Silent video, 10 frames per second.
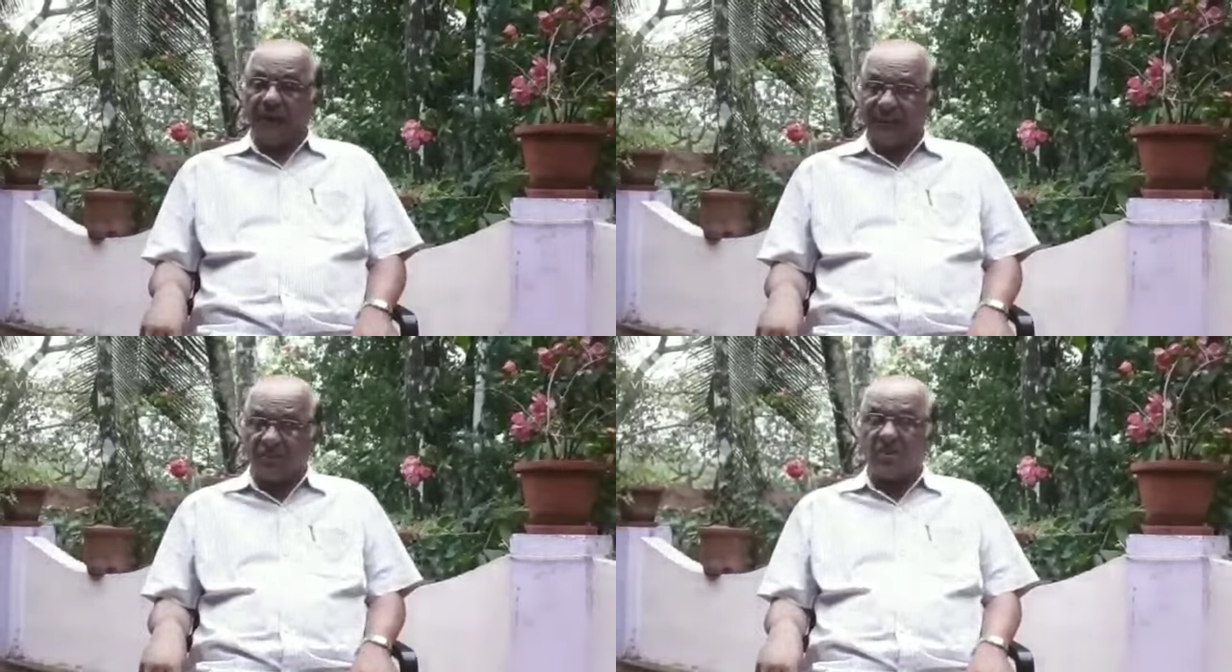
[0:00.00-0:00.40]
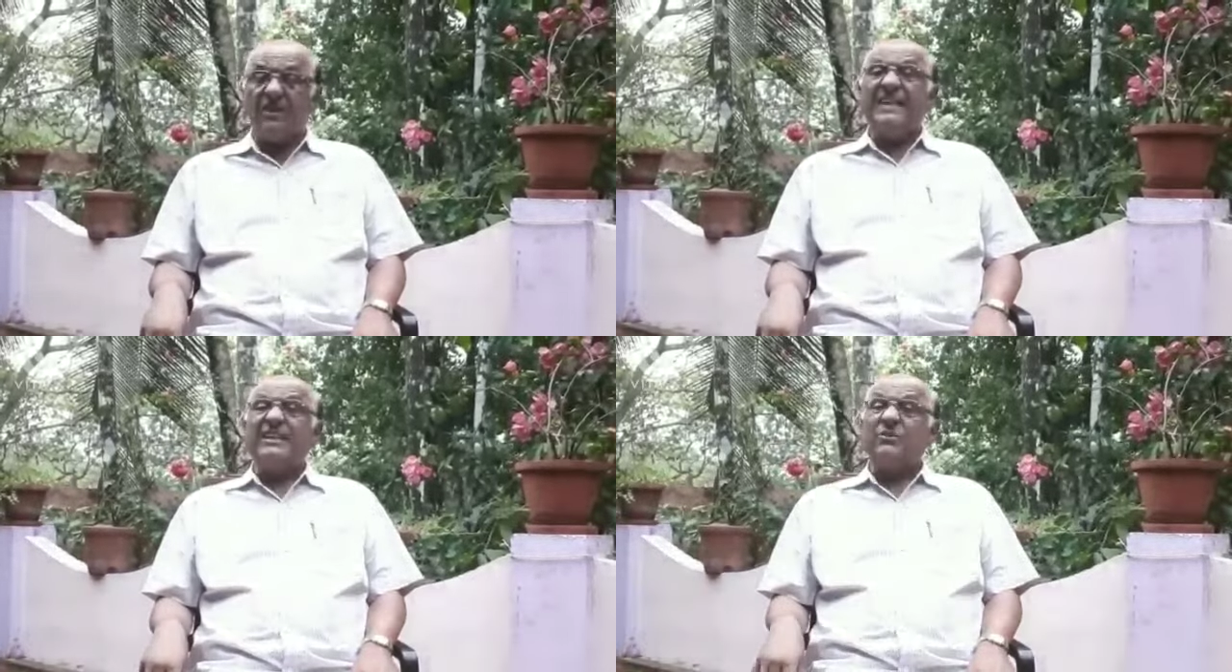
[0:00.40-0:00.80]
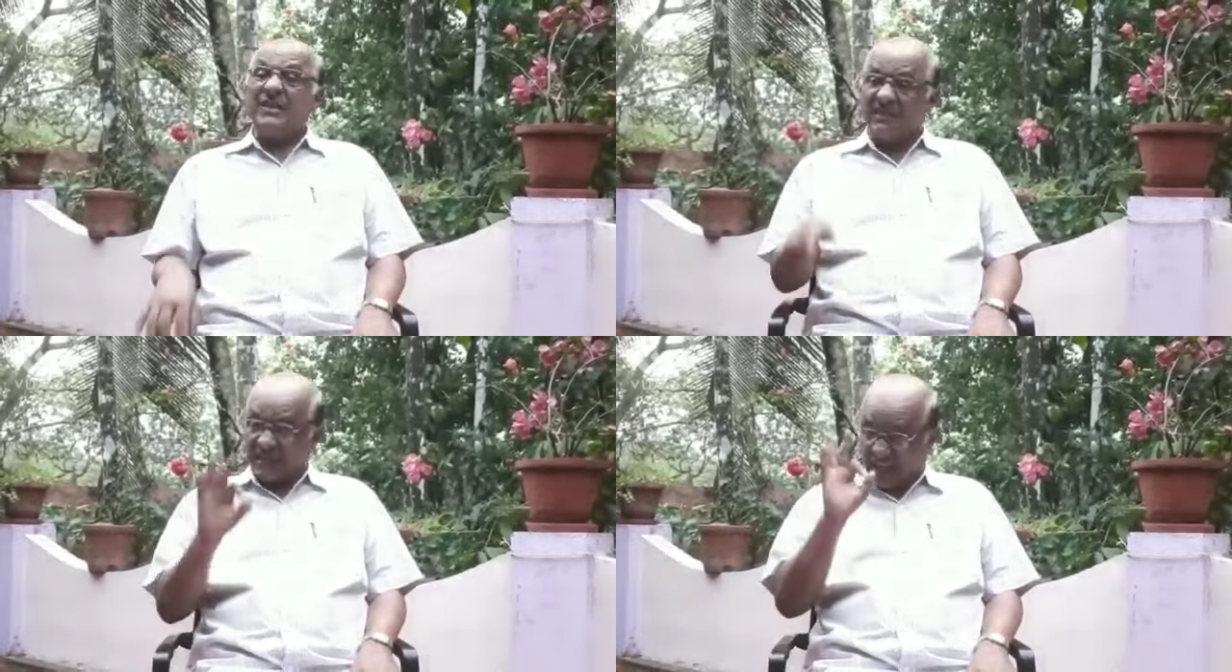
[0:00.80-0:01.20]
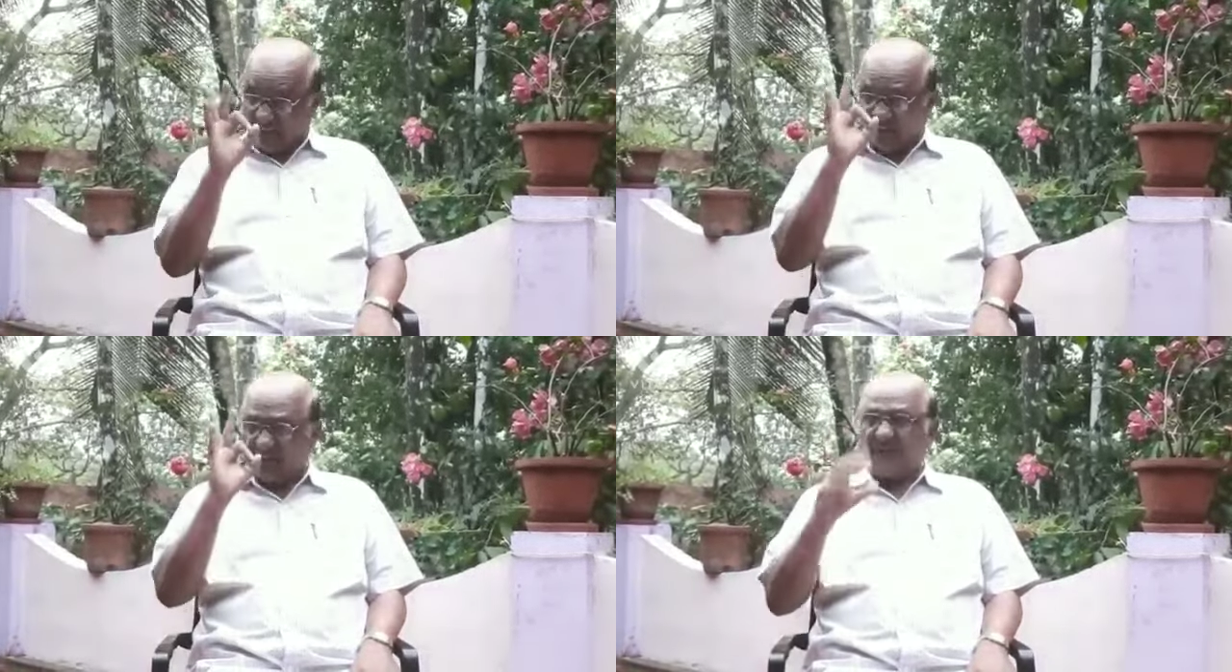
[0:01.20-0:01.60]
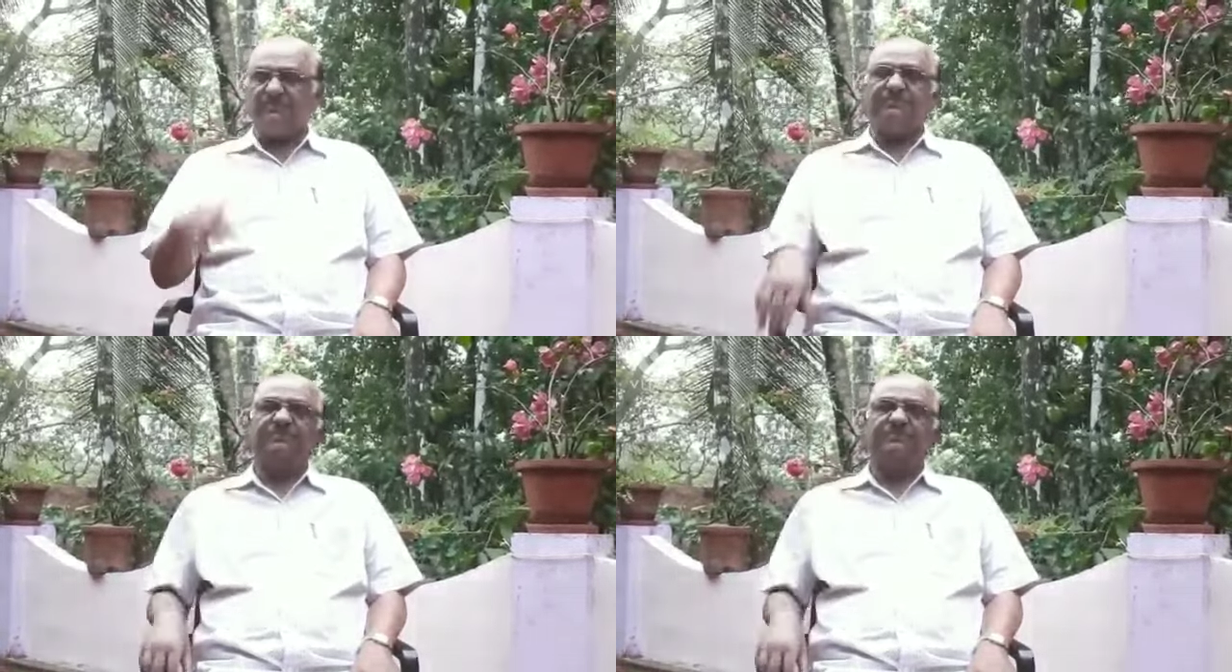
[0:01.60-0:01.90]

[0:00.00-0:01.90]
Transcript: is to discover them.